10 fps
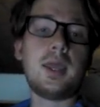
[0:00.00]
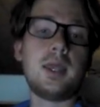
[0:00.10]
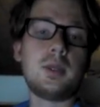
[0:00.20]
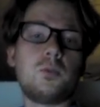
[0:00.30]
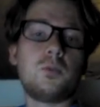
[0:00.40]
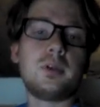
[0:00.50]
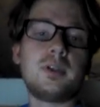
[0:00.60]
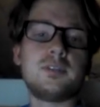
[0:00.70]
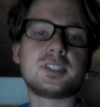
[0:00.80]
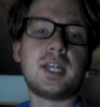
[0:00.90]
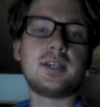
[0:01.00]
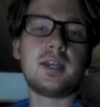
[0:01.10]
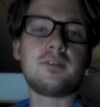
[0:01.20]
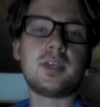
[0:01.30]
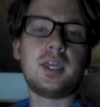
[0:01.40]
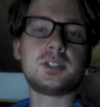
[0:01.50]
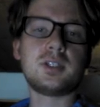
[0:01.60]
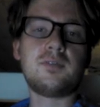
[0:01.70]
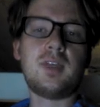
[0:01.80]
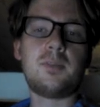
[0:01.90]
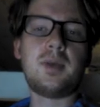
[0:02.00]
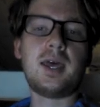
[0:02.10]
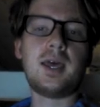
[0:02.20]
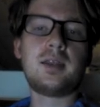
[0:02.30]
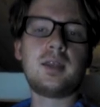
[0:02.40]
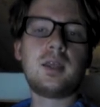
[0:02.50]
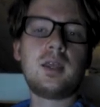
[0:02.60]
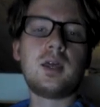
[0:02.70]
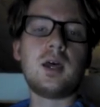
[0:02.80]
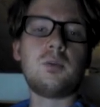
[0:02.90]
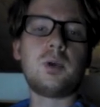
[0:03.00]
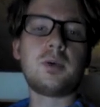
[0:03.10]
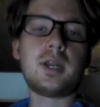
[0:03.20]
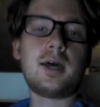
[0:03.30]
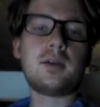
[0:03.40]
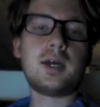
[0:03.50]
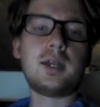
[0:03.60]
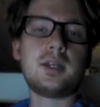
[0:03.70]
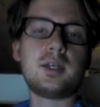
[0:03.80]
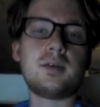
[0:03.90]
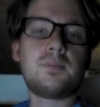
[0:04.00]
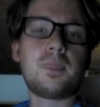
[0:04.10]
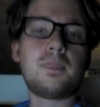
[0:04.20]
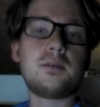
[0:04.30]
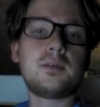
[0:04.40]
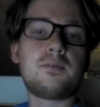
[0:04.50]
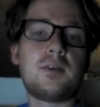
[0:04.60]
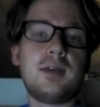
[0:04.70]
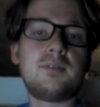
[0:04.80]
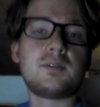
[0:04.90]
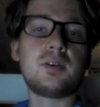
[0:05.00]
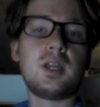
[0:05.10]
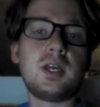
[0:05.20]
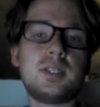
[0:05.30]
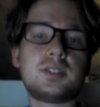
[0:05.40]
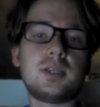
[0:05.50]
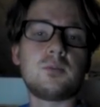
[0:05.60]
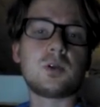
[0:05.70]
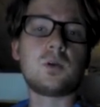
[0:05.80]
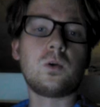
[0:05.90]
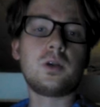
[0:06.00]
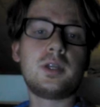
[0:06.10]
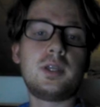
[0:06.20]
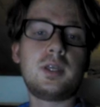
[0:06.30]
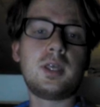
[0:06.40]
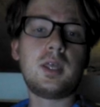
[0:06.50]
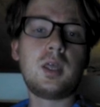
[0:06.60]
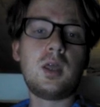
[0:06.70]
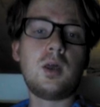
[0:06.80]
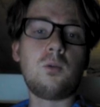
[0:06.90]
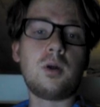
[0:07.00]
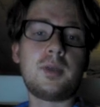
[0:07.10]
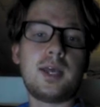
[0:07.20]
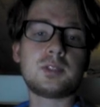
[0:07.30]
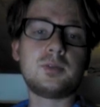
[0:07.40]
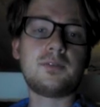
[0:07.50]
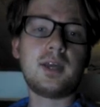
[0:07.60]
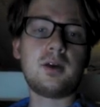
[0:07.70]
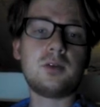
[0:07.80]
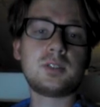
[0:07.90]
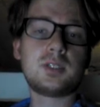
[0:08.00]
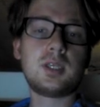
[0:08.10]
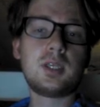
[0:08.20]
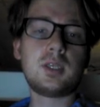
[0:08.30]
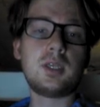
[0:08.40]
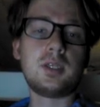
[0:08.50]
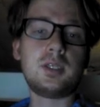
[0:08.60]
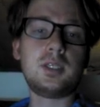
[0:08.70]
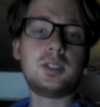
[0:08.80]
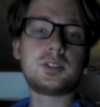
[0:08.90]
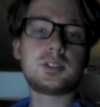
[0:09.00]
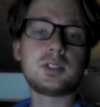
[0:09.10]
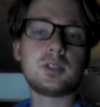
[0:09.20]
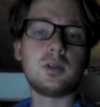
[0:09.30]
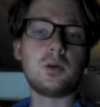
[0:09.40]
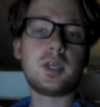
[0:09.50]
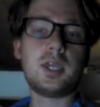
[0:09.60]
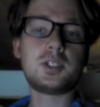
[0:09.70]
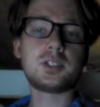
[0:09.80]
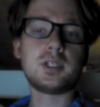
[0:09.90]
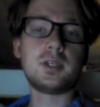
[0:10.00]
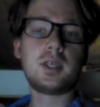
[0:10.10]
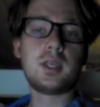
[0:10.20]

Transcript: And would give us an identification of that bat. We went out on 5 different nights and recorded what bats we found in each location,